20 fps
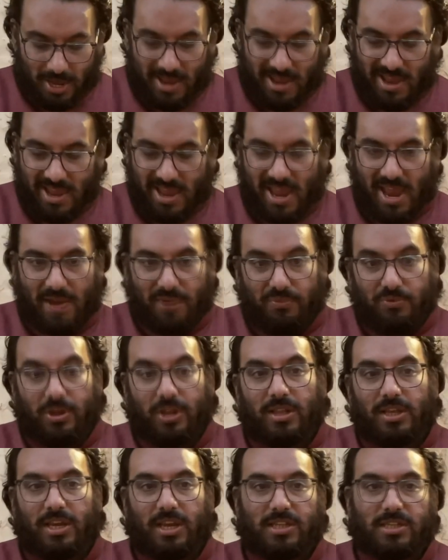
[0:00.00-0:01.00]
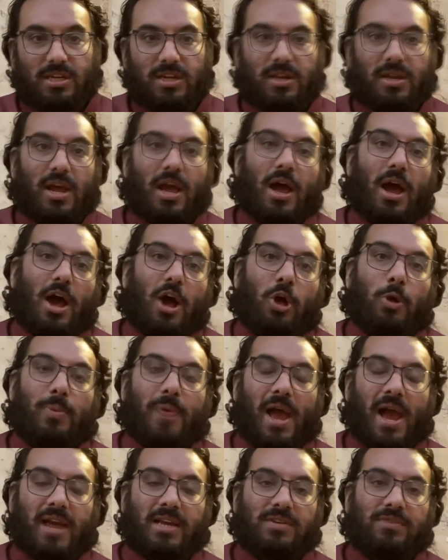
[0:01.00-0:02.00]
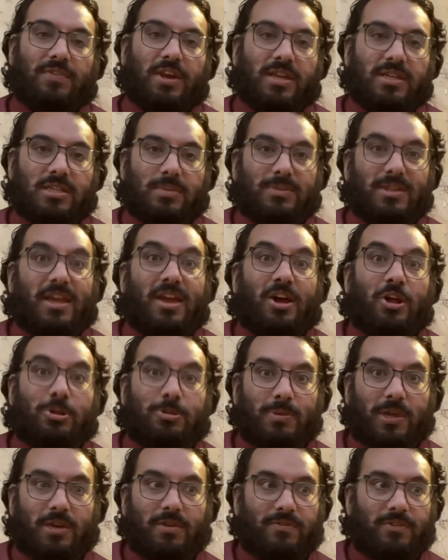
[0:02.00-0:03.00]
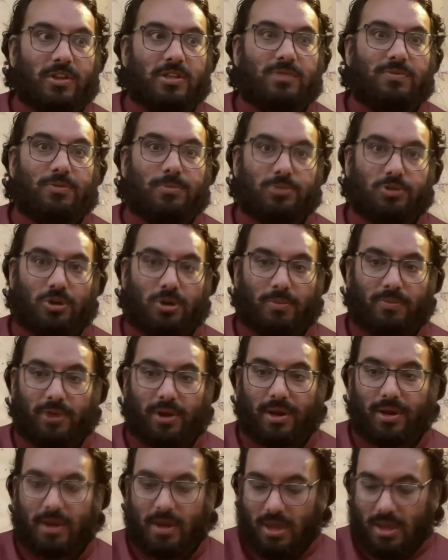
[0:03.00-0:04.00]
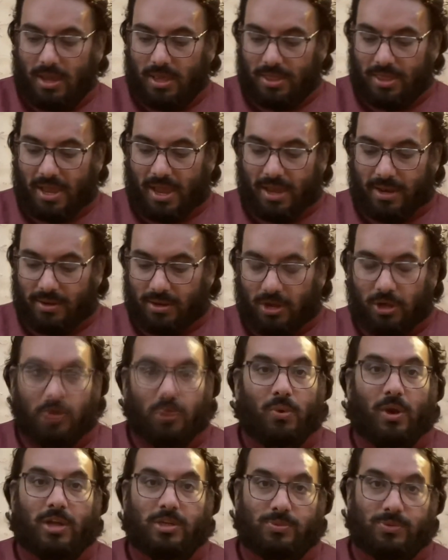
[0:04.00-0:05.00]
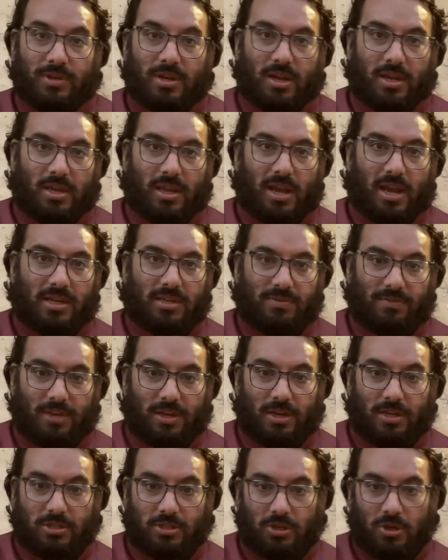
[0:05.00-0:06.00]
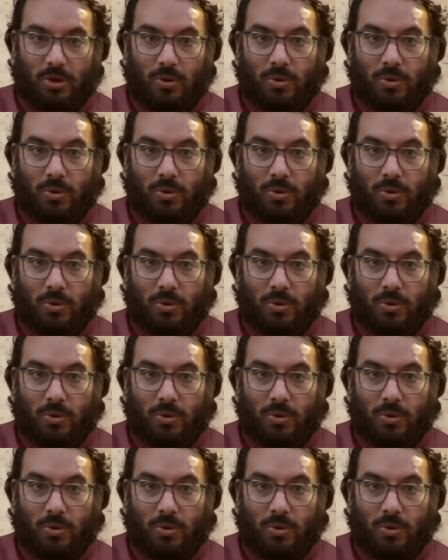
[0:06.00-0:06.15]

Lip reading: and really it's gonna help activate some of the health benefits from turmeric that otherwise would not get activated. So